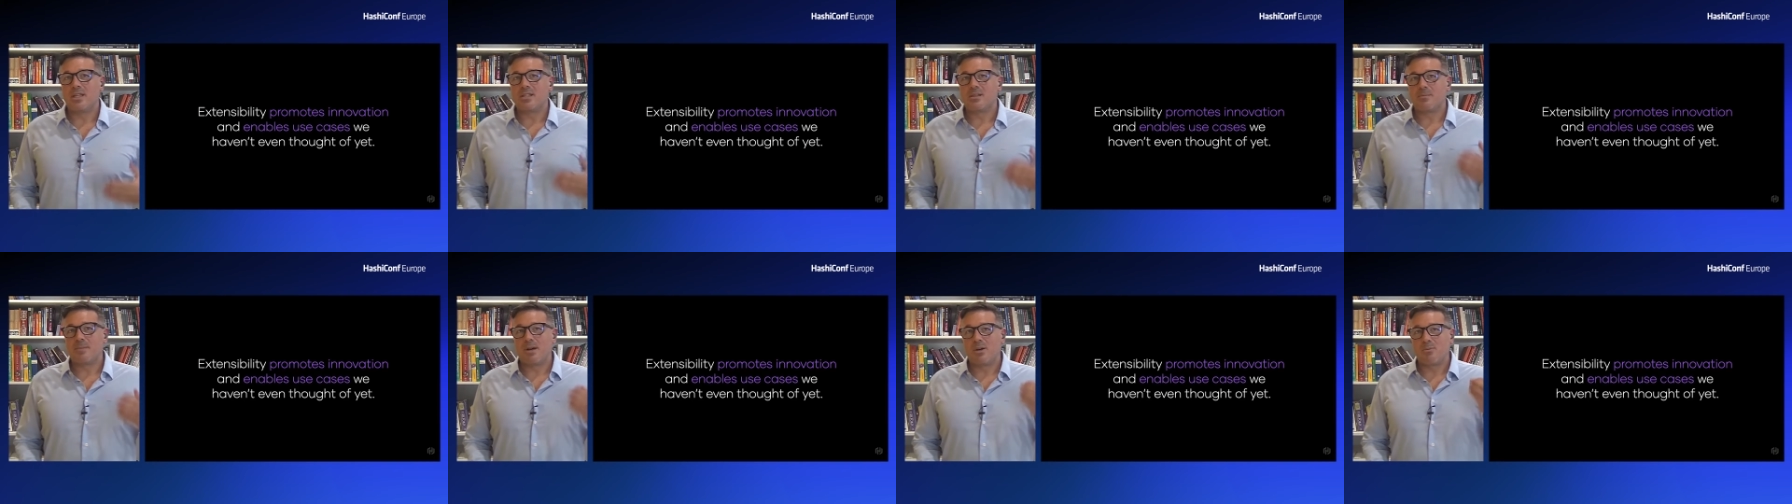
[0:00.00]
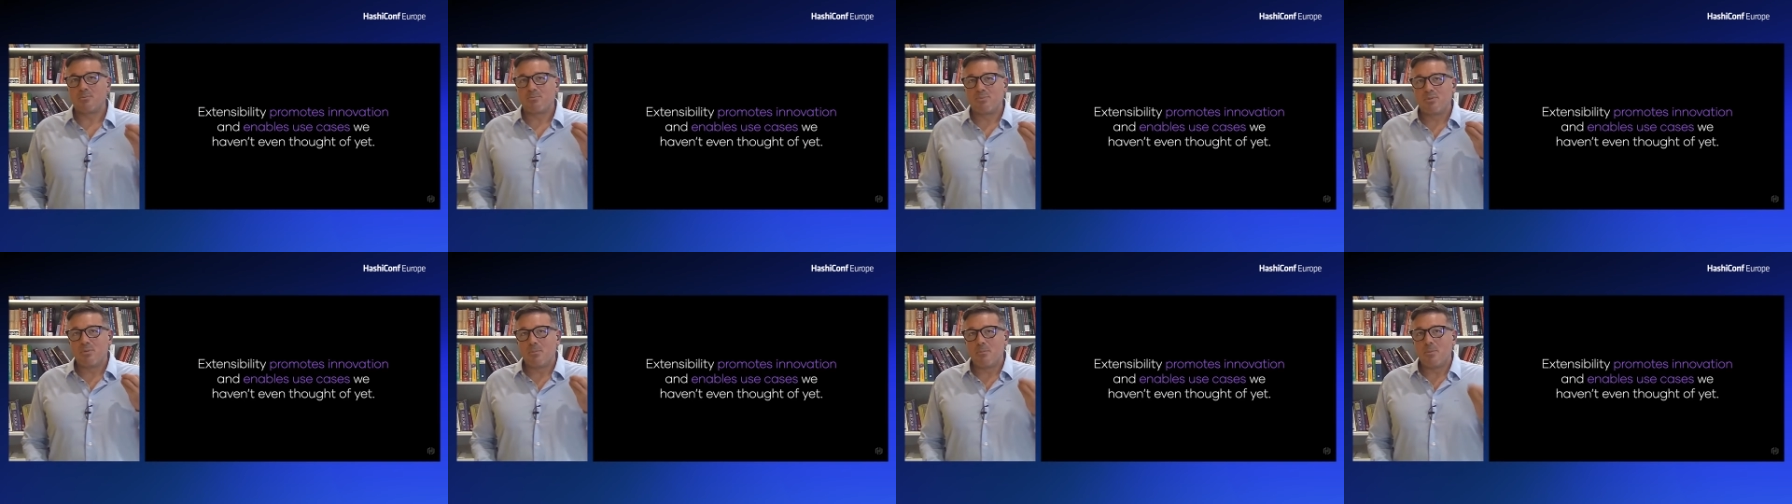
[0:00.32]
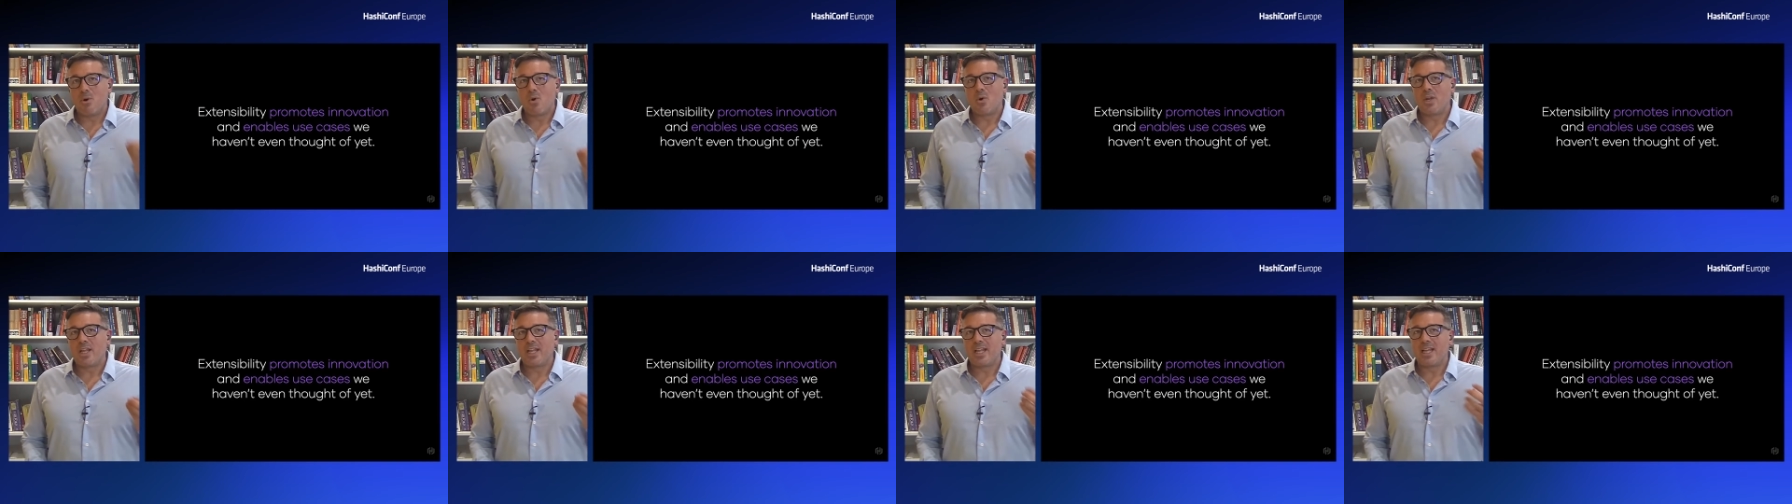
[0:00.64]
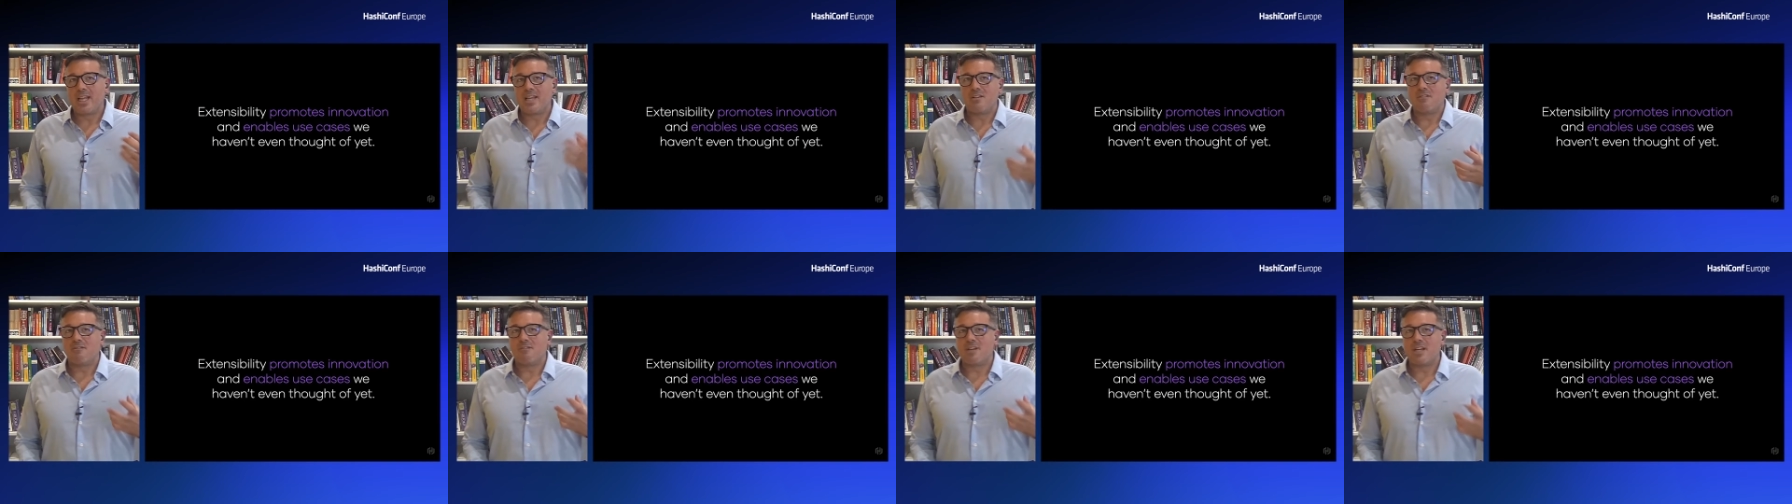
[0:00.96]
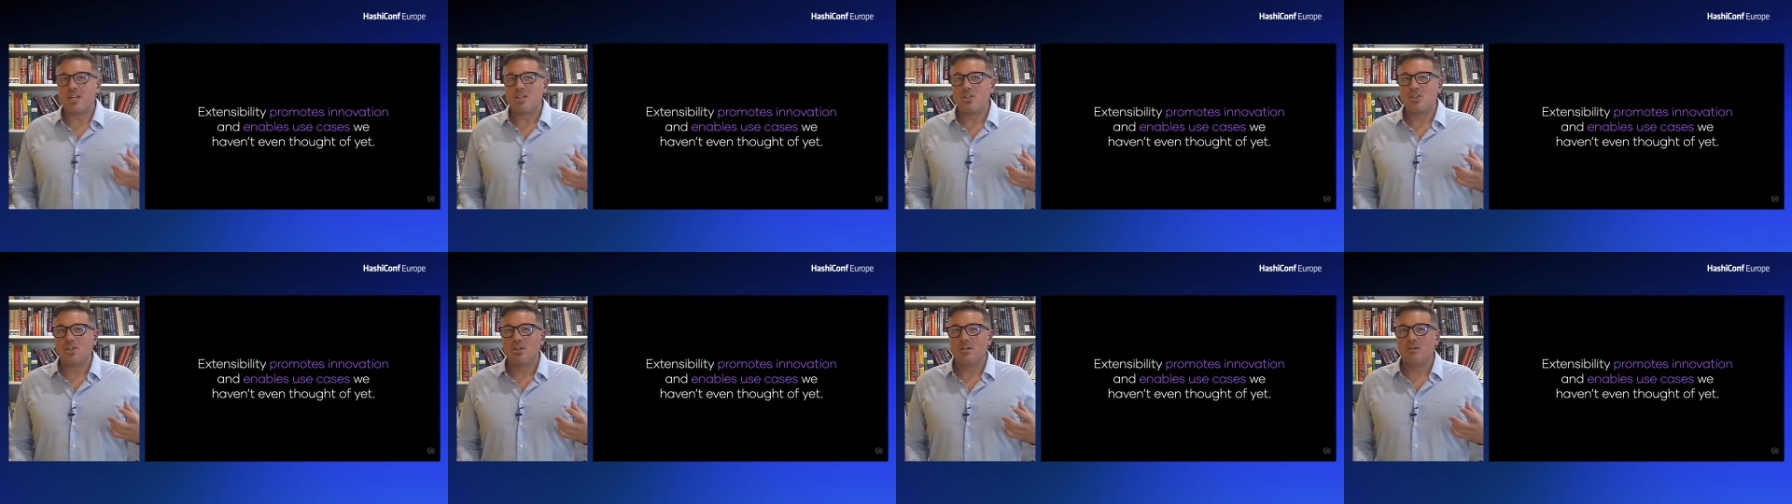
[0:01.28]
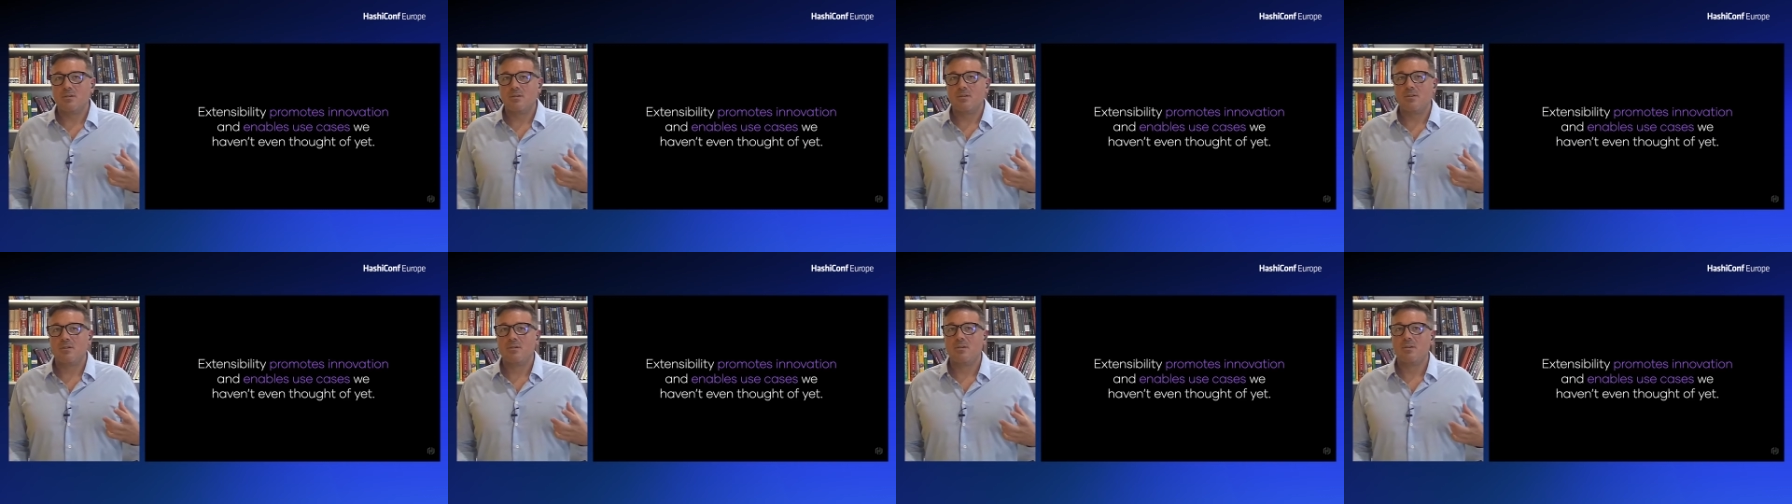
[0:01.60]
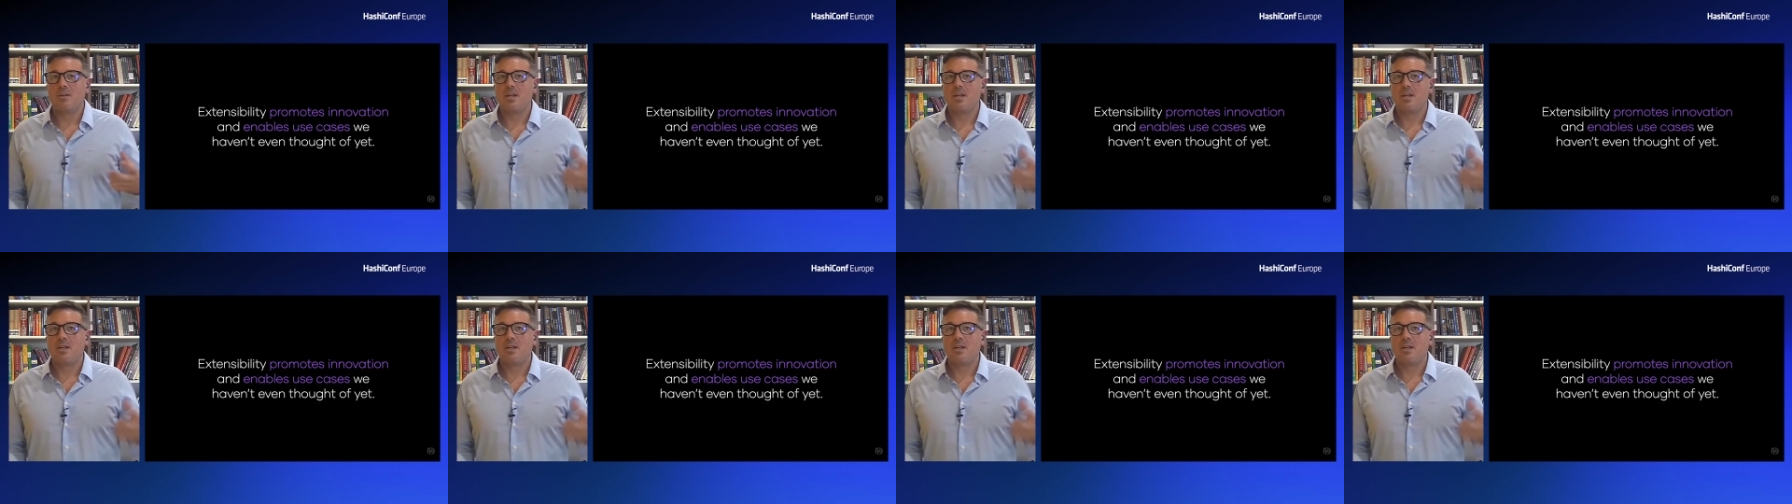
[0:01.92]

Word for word: it's about promoting innovation